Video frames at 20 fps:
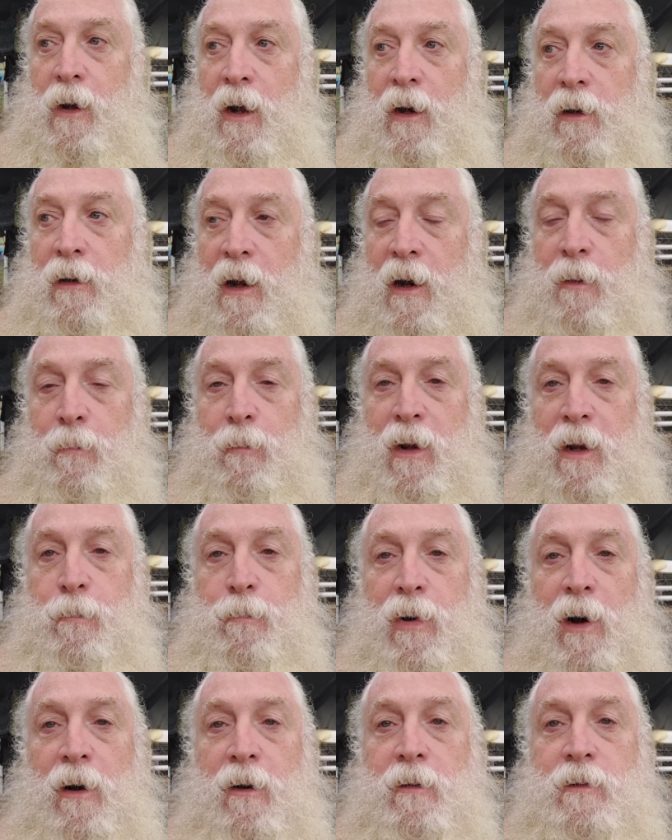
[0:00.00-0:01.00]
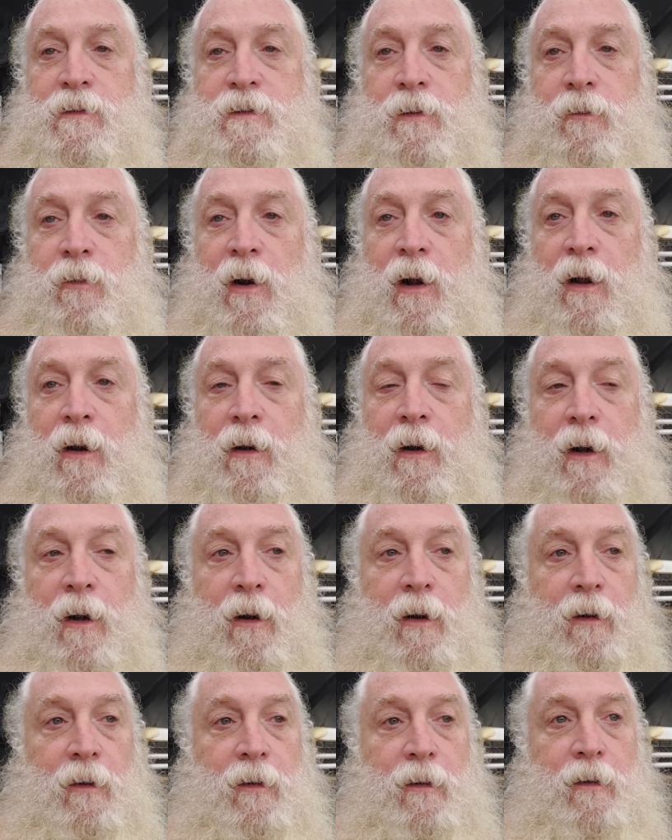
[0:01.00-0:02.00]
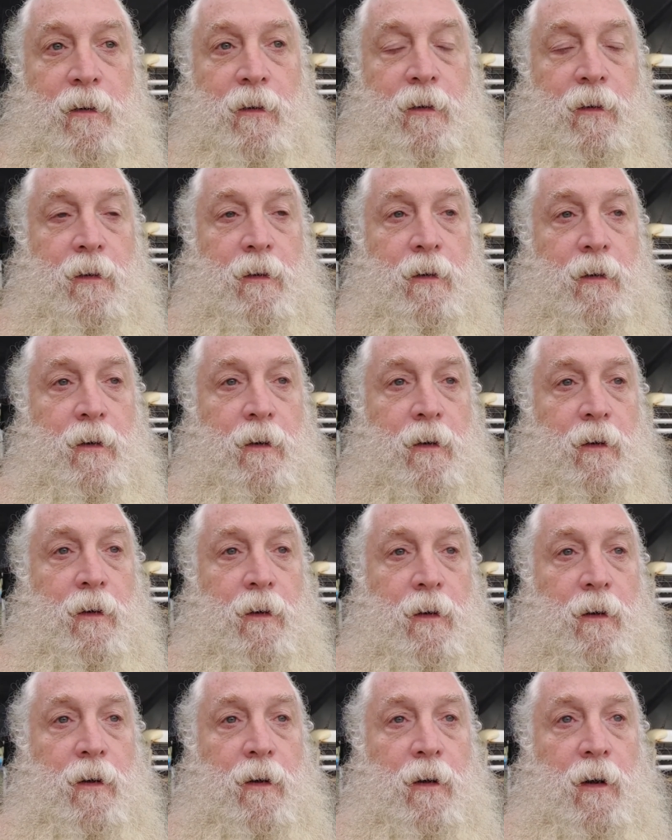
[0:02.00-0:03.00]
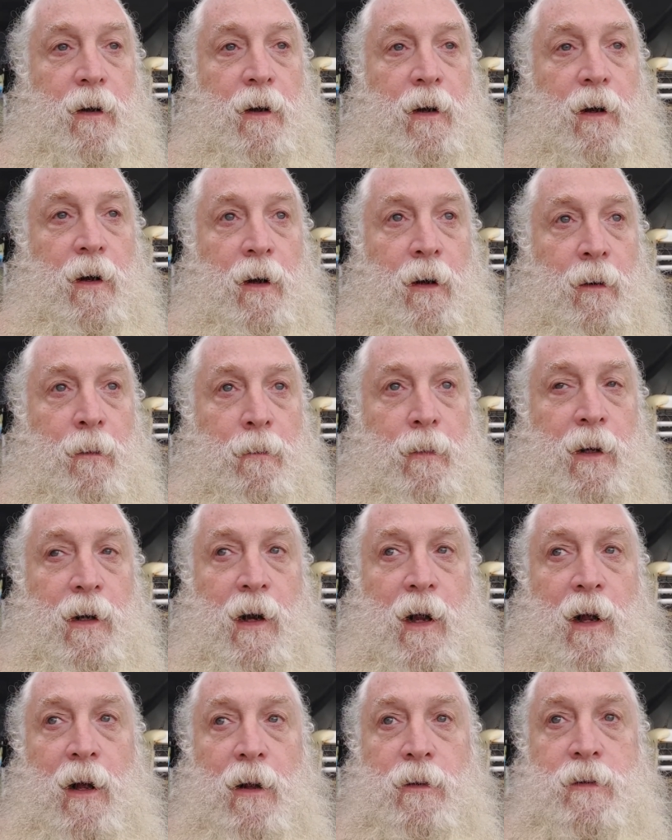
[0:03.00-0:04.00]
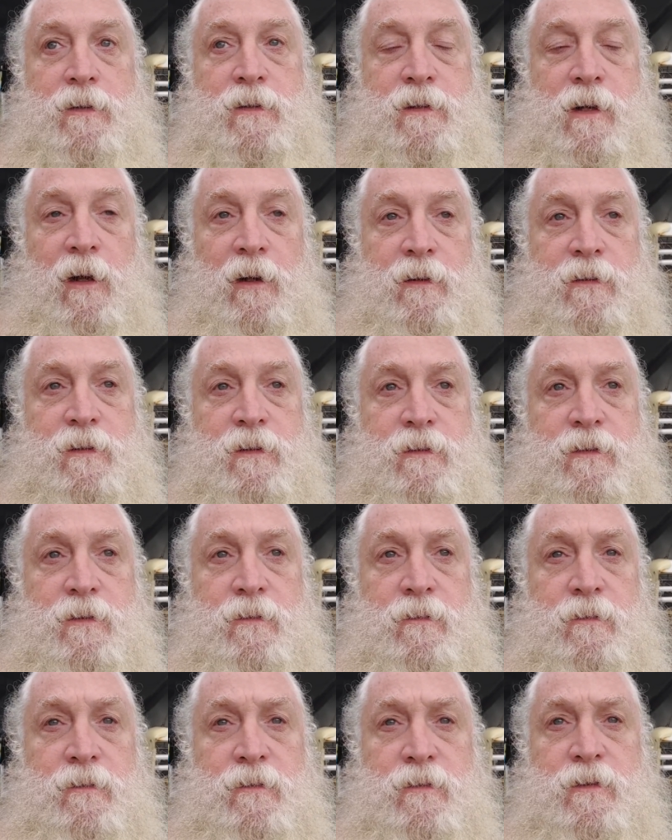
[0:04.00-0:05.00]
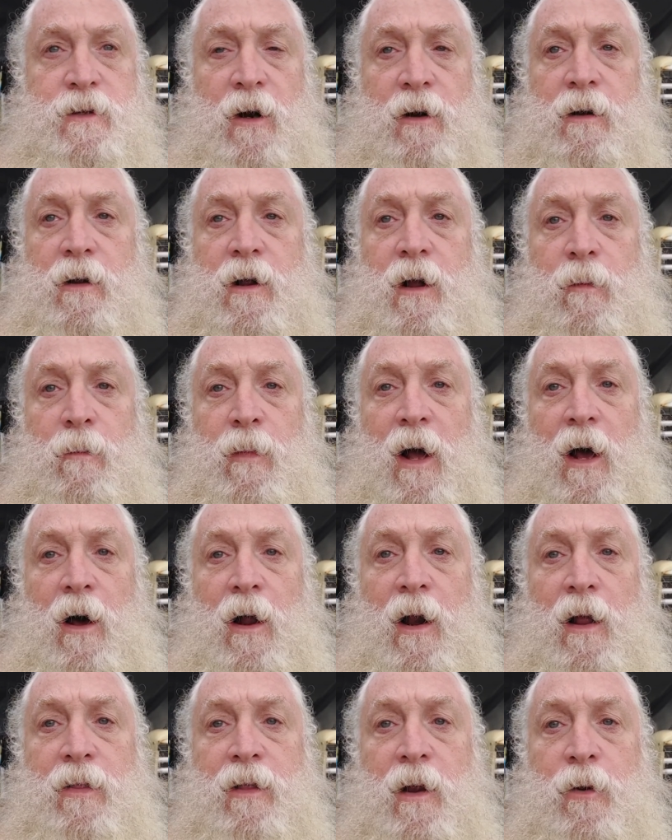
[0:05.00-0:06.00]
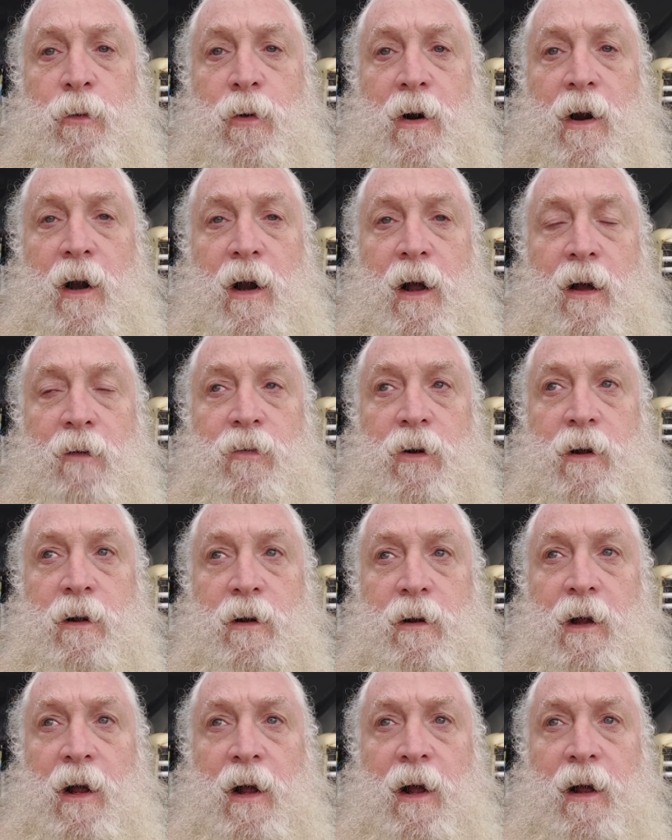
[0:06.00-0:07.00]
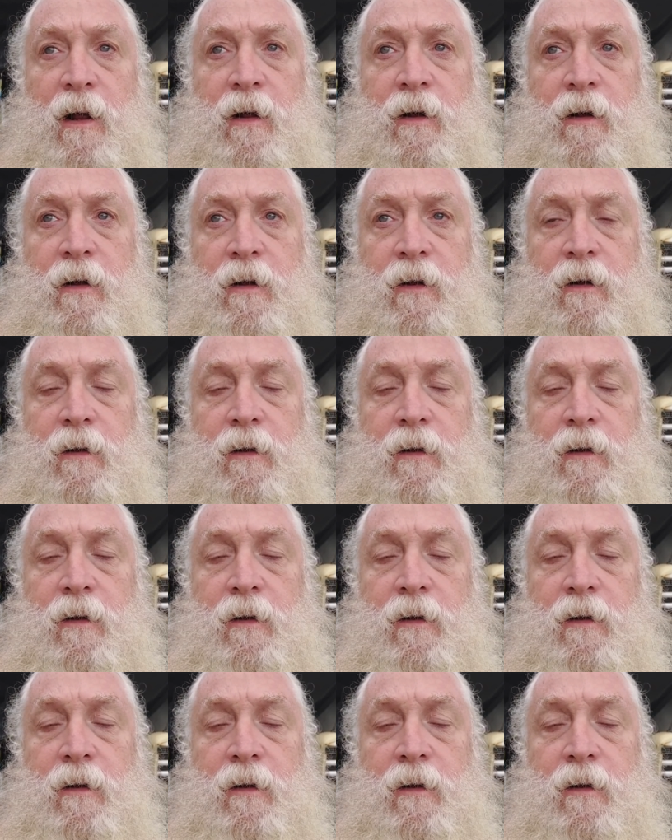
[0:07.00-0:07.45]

Got a lot of big puddles around here. But now the sun's starting to come out. I think we're going to have a good day.